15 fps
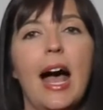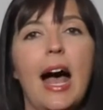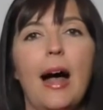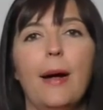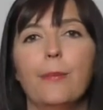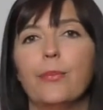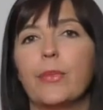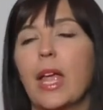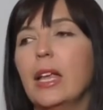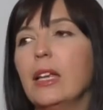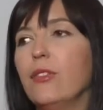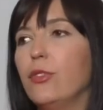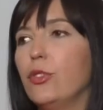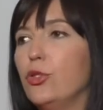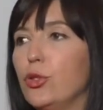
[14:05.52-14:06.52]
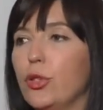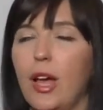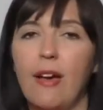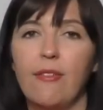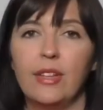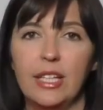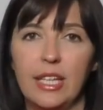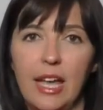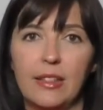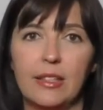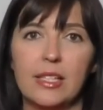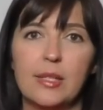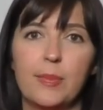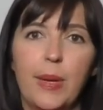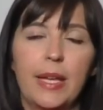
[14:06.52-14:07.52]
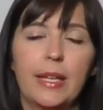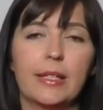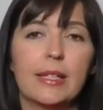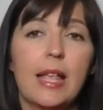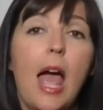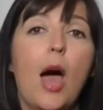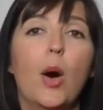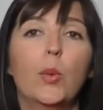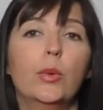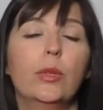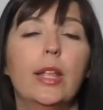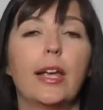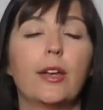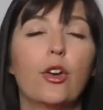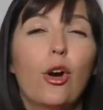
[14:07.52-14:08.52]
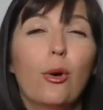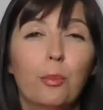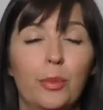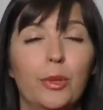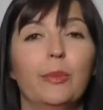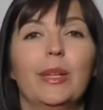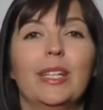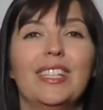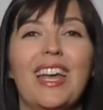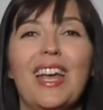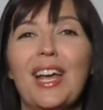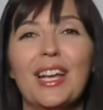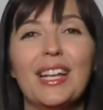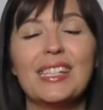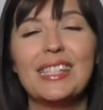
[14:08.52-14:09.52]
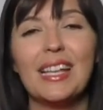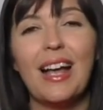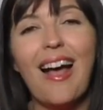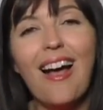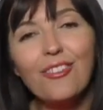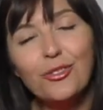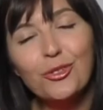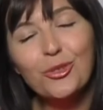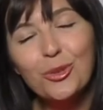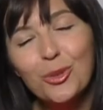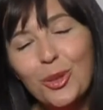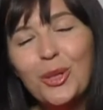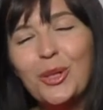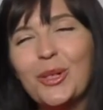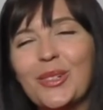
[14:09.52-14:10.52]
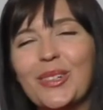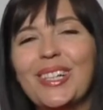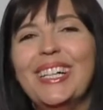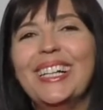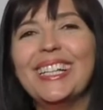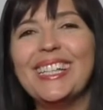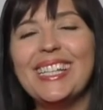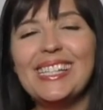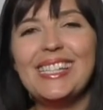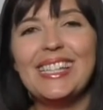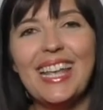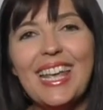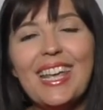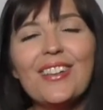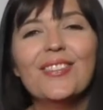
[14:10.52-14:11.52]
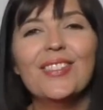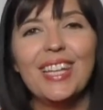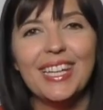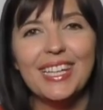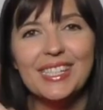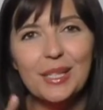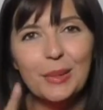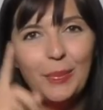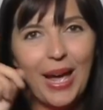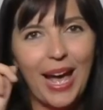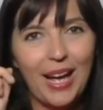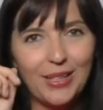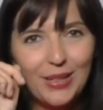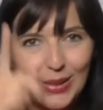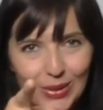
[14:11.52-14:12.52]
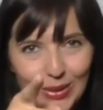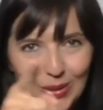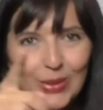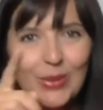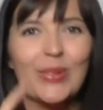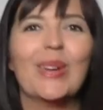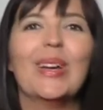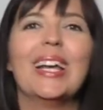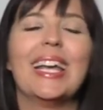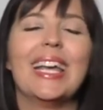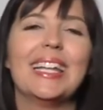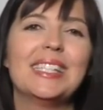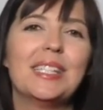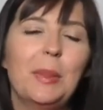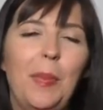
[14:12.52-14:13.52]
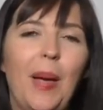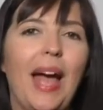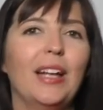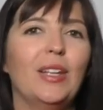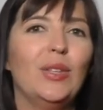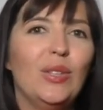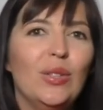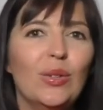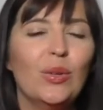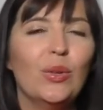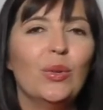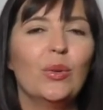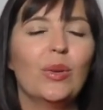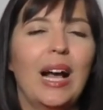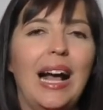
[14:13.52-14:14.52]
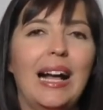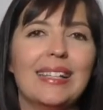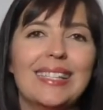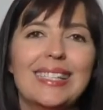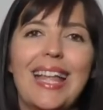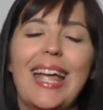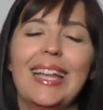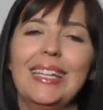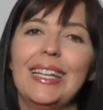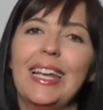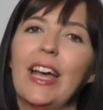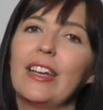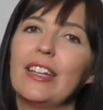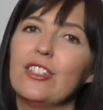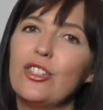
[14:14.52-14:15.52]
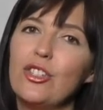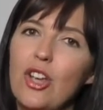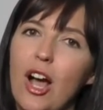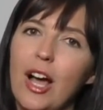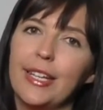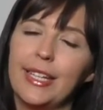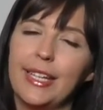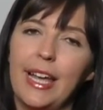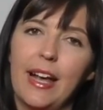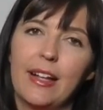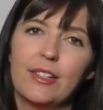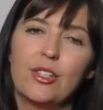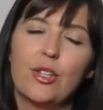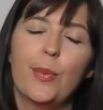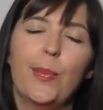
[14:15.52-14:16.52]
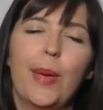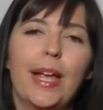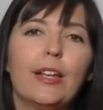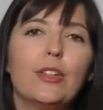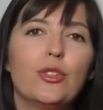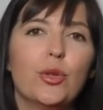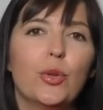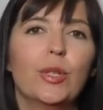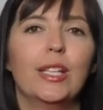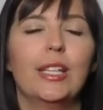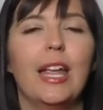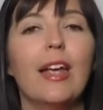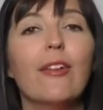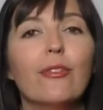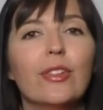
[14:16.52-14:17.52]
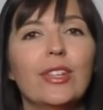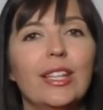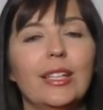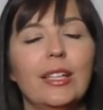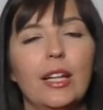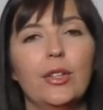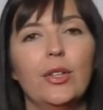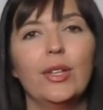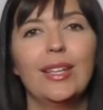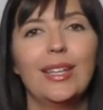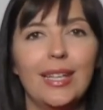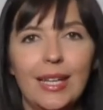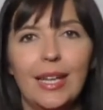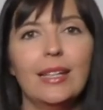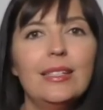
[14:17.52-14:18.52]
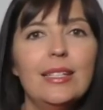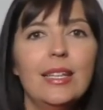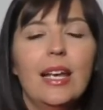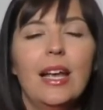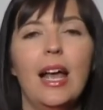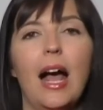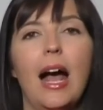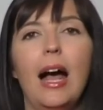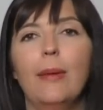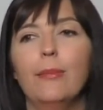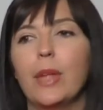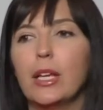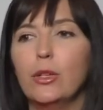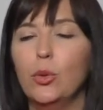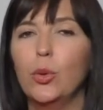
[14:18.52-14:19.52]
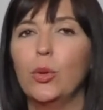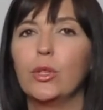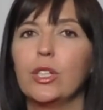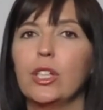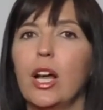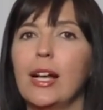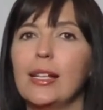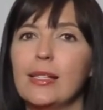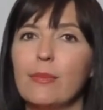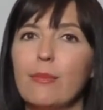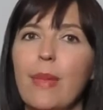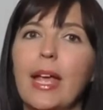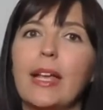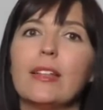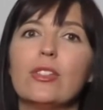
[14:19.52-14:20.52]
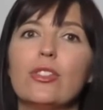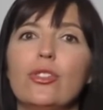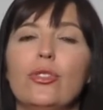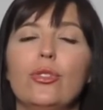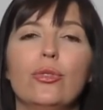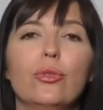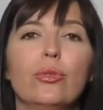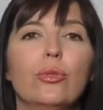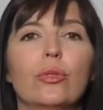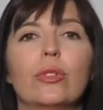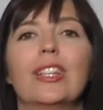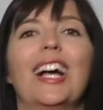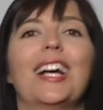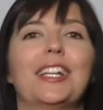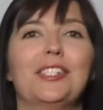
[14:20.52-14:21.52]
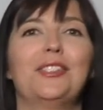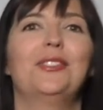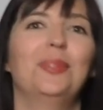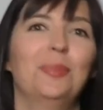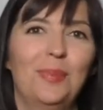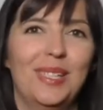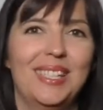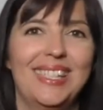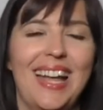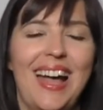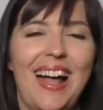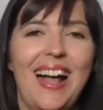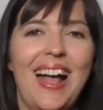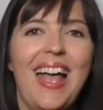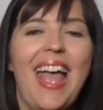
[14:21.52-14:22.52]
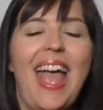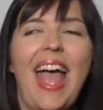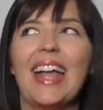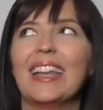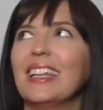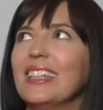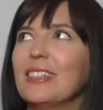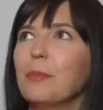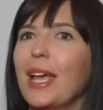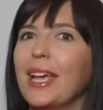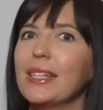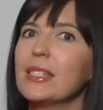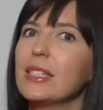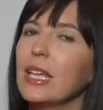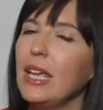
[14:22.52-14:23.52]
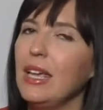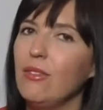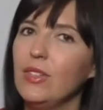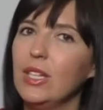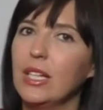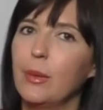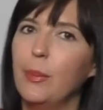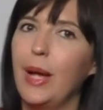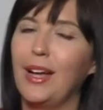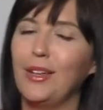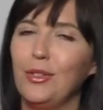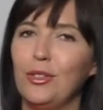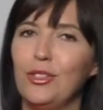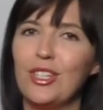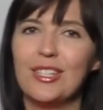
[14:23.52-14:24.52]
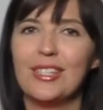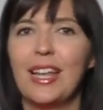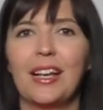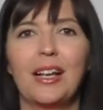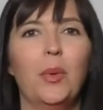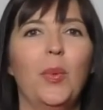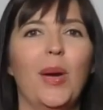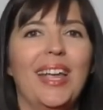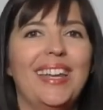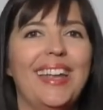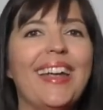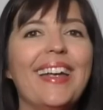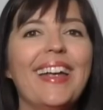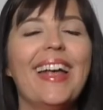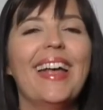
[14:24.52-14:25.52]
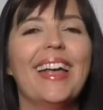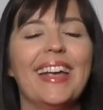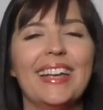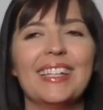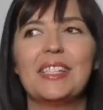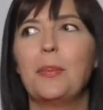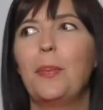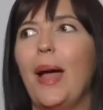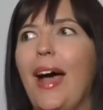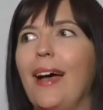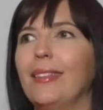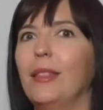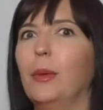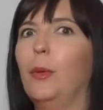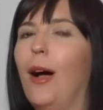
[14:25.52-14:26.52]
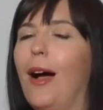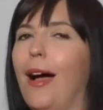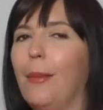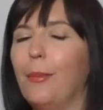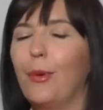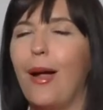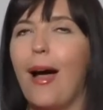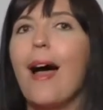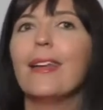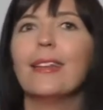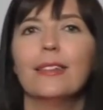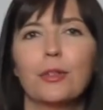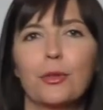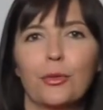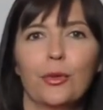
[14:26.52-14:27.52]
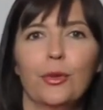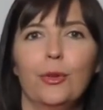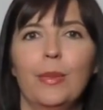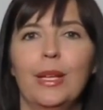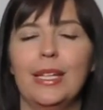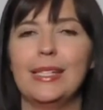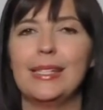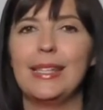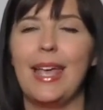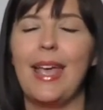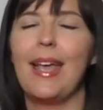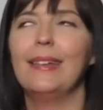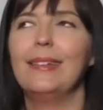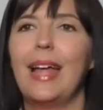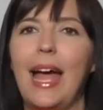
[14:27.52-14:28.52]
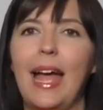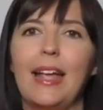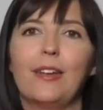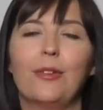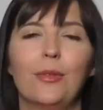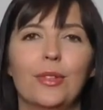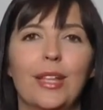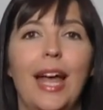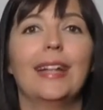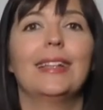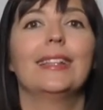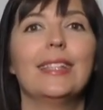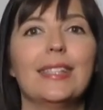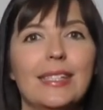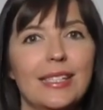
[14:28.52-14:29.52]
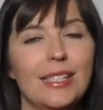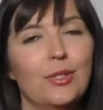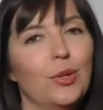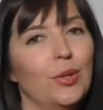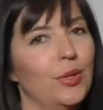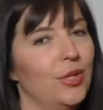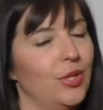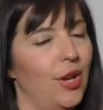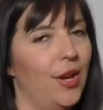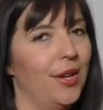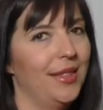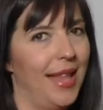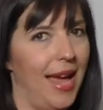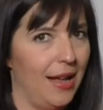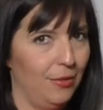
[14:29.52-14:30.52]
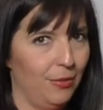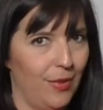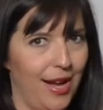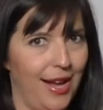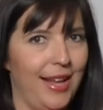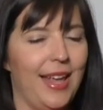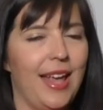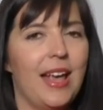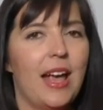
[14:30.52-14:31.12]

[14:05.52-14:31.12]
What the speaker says: And if you do have any other speakers, how will they complement? It's, after all, this evening is about you. It's about you standing out and shining out. So make sure that everything that you get and organize makes you look like a superstar, and it makes the evening about you. Just like a wedding is about the bride and the groom and it's their day and all that, this is also that way.